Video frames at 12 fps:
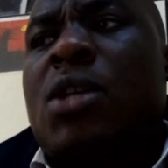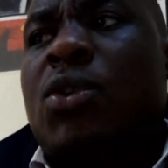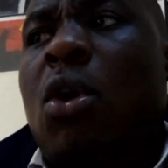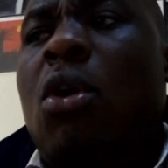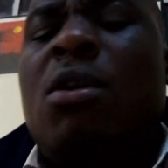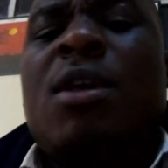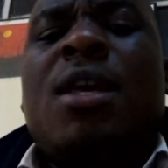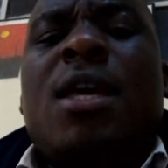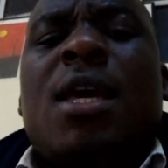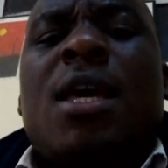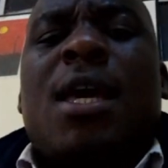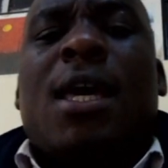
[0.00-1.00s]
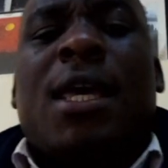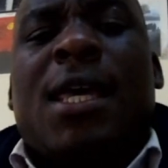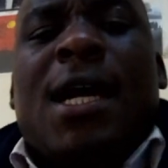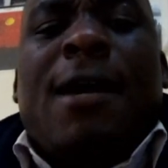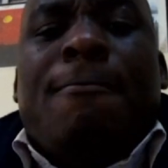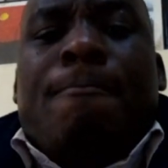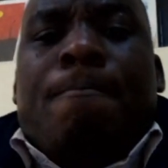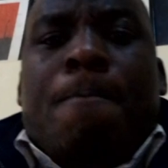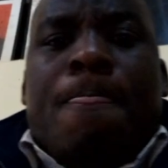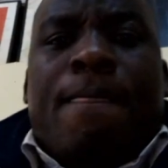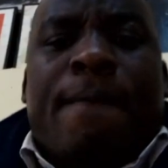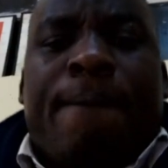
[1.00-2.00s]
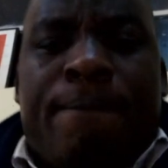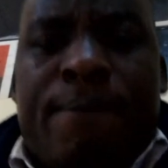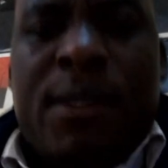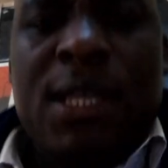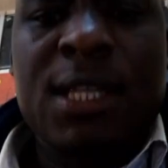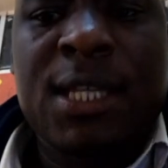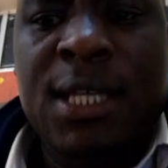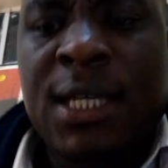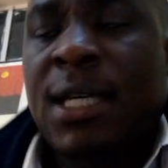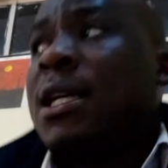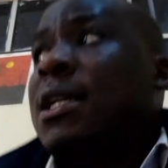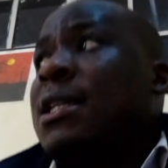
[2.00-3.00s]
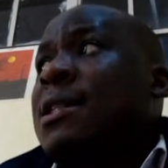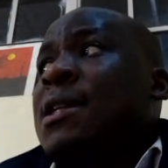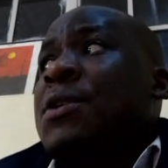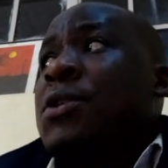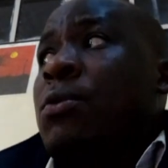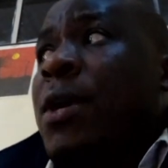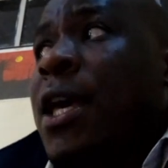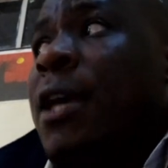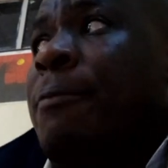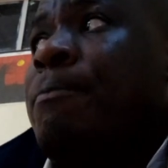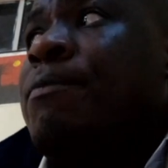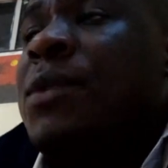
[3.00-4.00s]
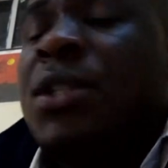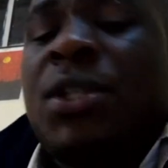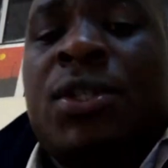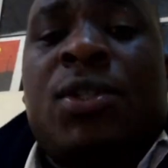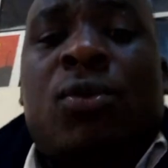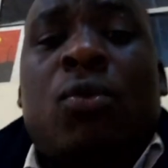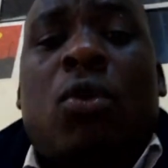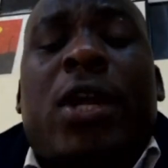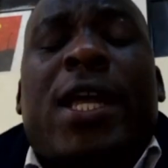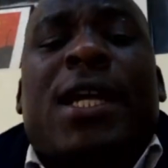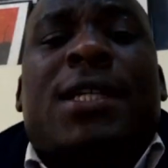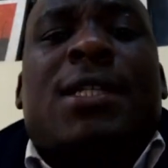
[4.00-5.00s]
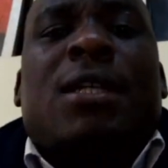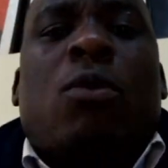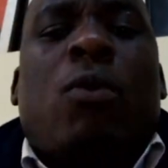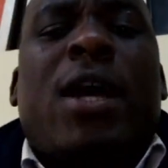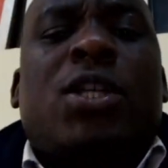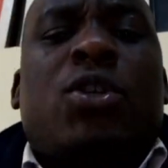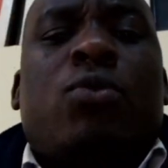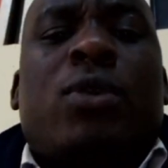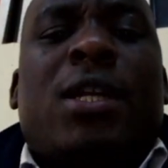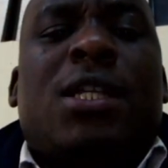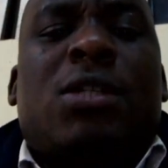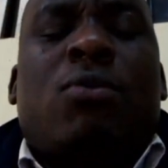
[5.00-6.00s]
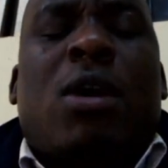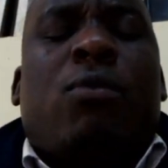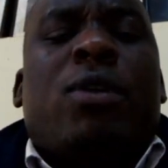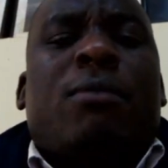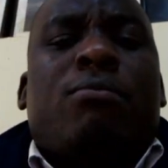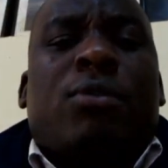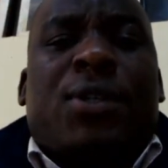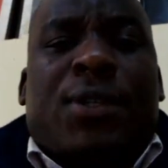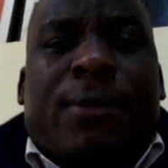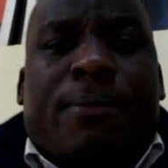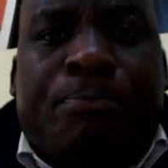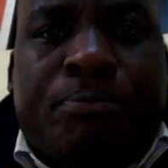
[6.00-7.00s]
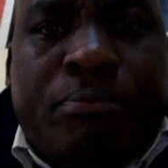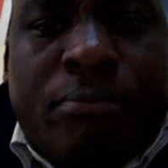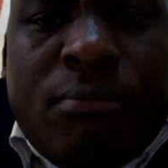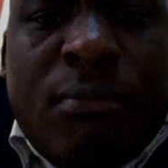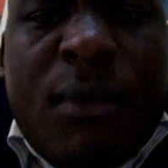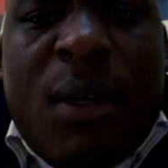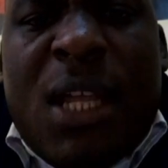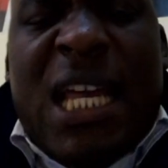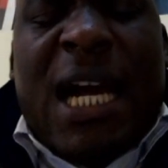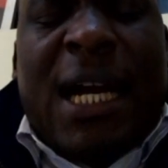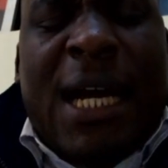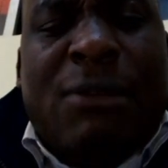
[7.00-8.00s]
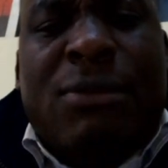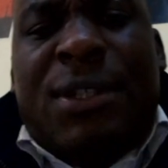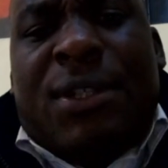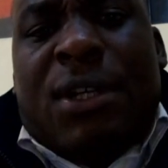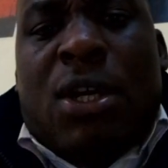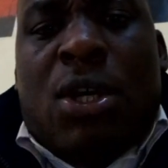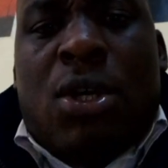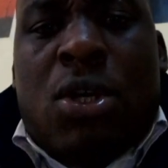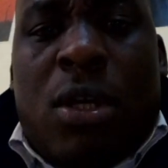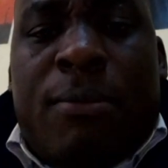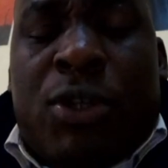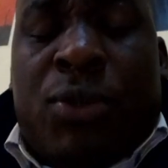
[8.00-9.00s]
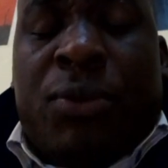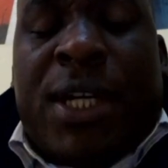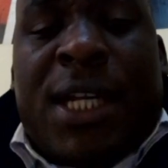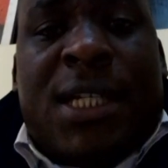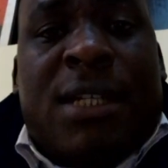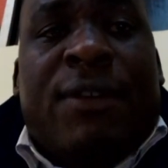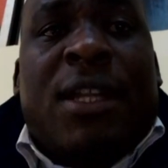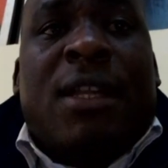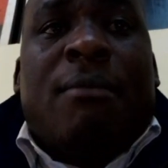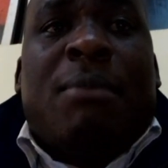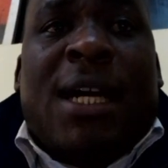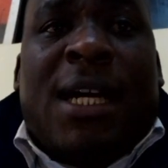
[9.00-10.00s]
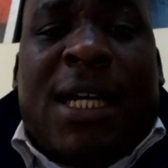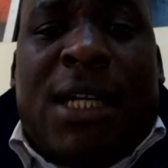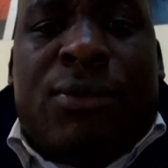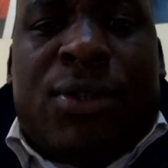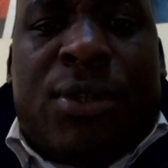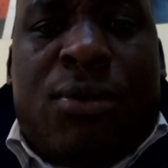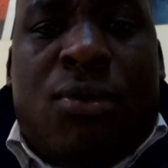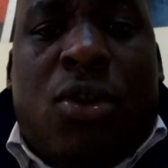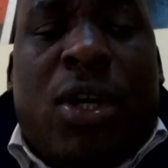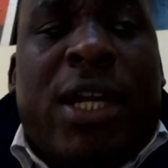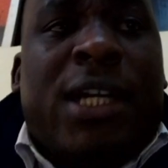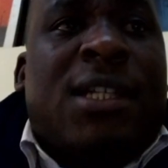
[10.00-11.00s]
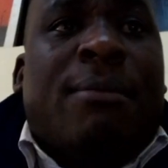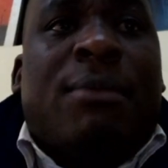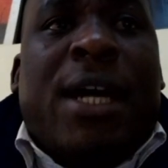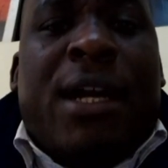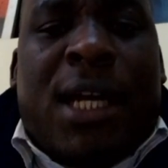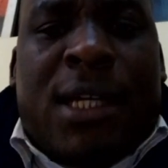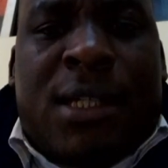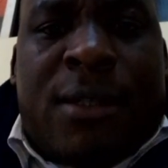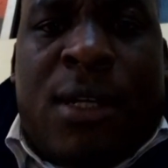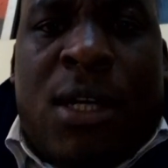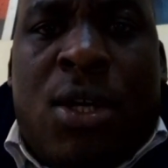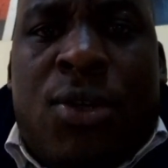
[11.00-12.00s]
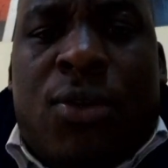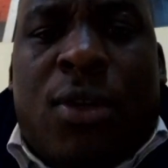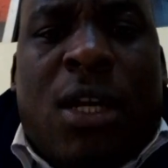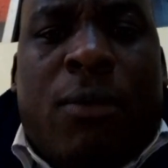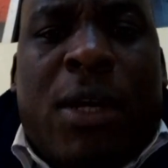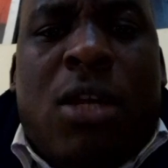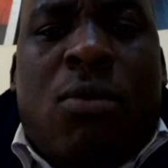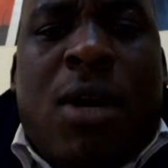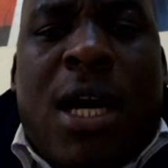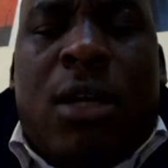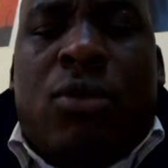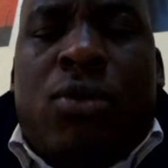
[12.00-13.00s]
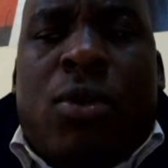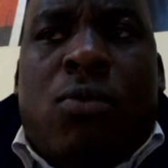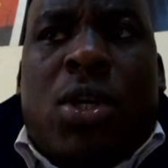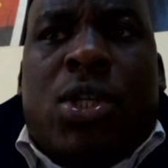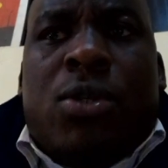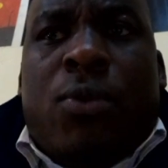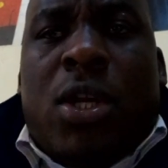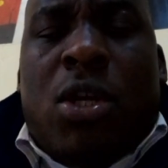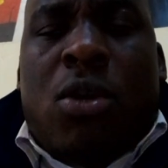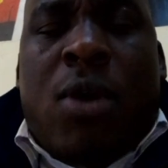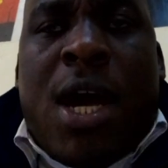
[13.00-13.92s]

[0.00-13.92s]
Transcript: So here, the easiest way is to connect. Once you create your QuickBooks, the account, you're able to create even the bank account. You connect them direct, so that when you are doing when